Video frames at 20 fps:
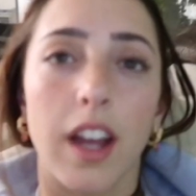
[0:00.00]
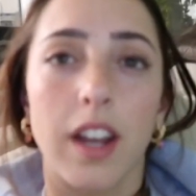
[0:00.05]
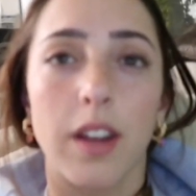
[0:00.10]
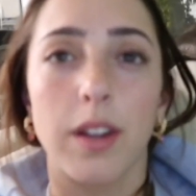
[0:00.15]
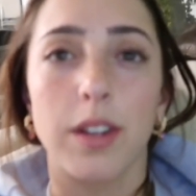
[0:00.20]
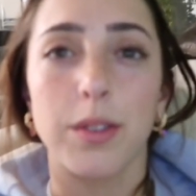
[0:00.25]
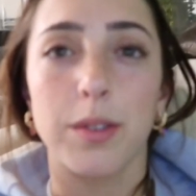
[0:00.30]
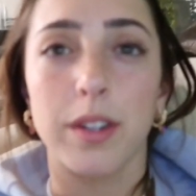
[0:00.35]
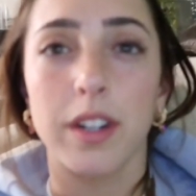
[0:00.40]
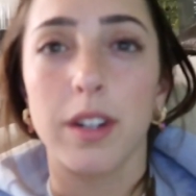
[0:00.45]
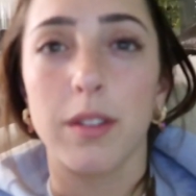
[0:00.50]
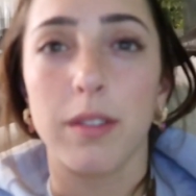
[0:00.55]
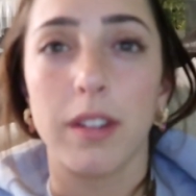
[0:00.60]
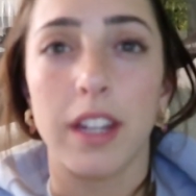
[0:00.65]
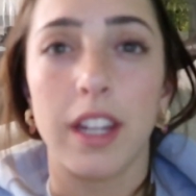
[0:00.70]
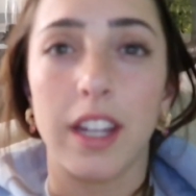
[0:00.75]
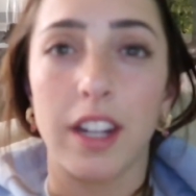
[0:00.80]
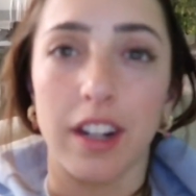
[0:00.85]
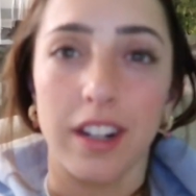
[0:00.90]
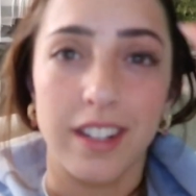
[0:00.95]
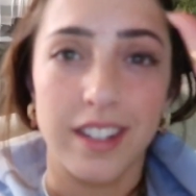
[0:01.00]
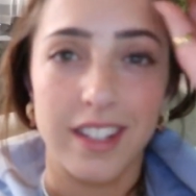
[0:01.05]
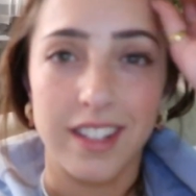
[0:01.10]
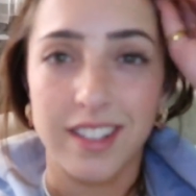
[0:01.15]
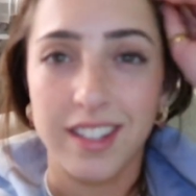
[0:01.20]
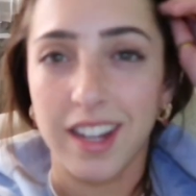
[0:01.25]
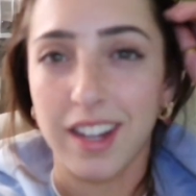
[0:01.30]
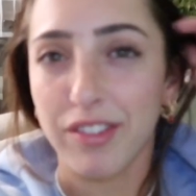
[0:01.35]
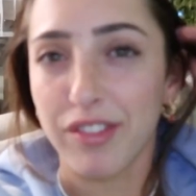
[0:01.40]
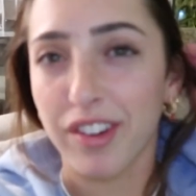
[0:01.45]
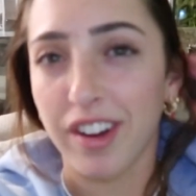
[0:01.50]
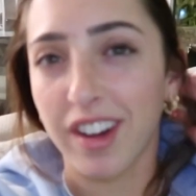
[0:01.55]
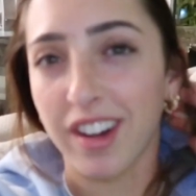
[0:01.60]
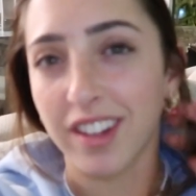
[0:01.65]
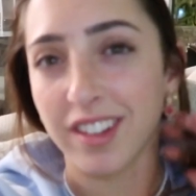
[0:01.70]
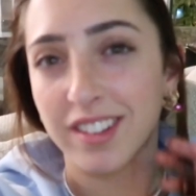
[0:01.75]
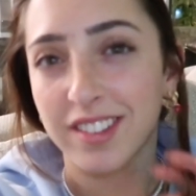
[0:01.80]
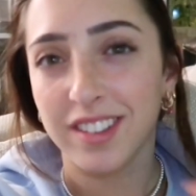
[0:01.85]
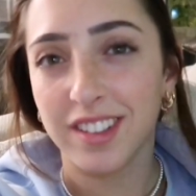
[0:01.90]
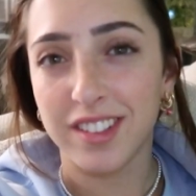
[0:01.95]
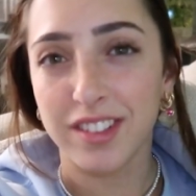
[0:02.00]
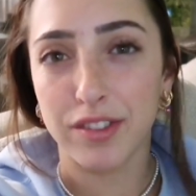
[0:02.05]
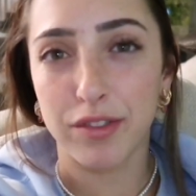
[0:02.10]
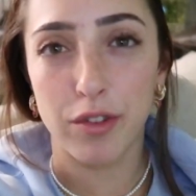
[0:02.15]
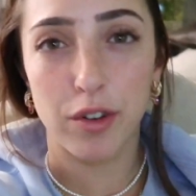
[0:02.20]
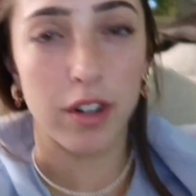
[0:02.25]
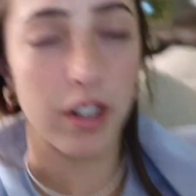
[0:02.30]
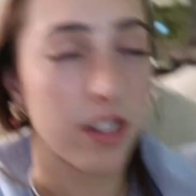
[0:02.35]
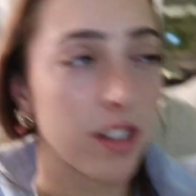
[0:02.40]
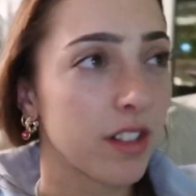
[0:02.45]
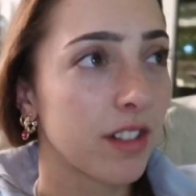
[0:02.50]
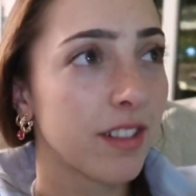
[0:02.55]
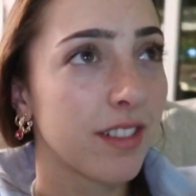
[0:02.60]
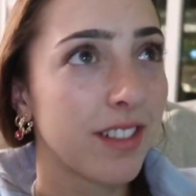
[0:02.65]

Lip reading: Anyways, we're gonna reheat our Din Tai Fung, because of course.